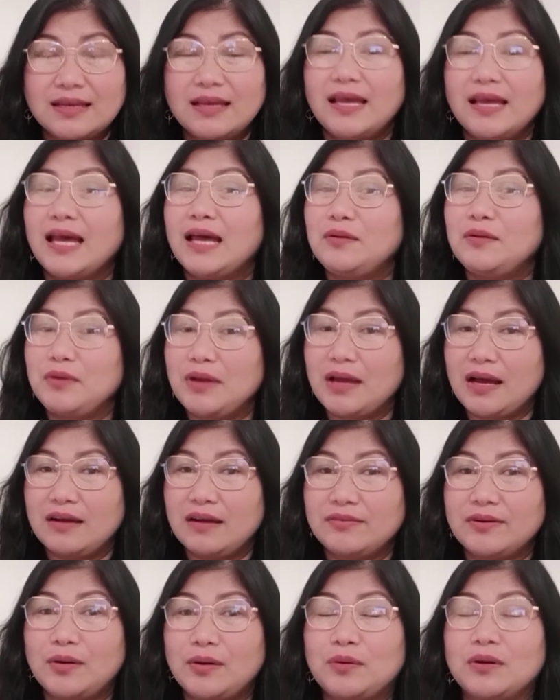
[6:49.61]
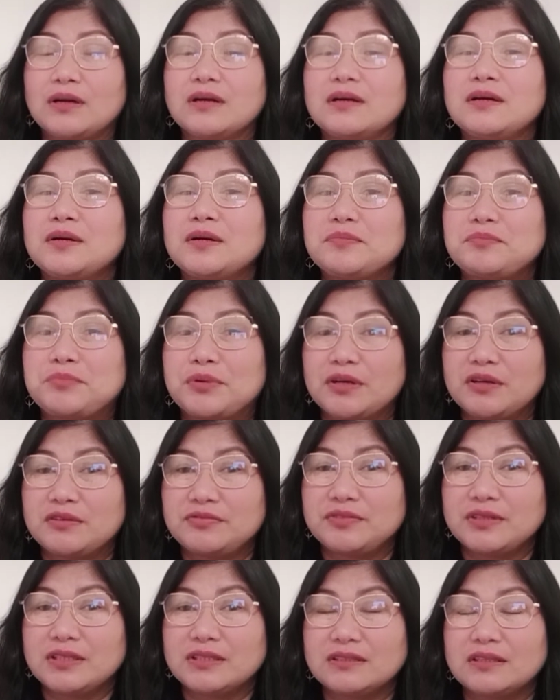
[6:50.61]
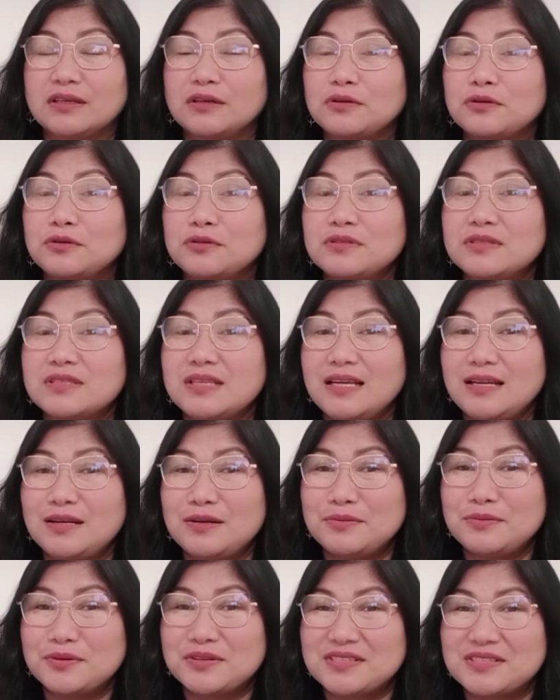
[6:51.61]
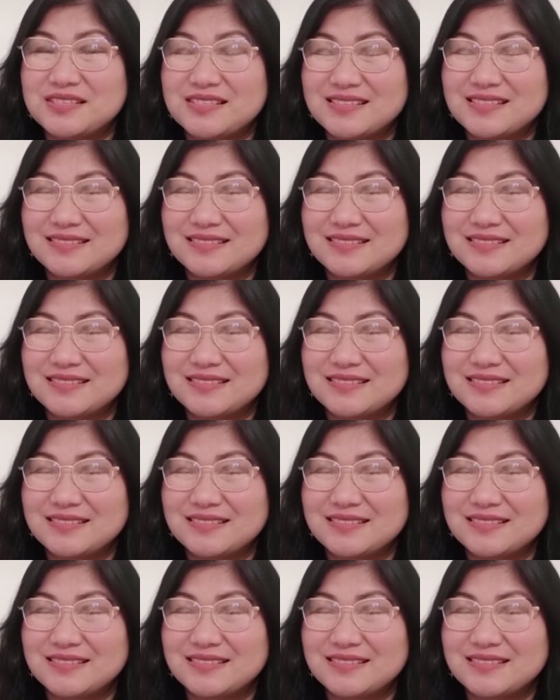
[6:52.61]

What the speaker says: and we have our perfect continuous.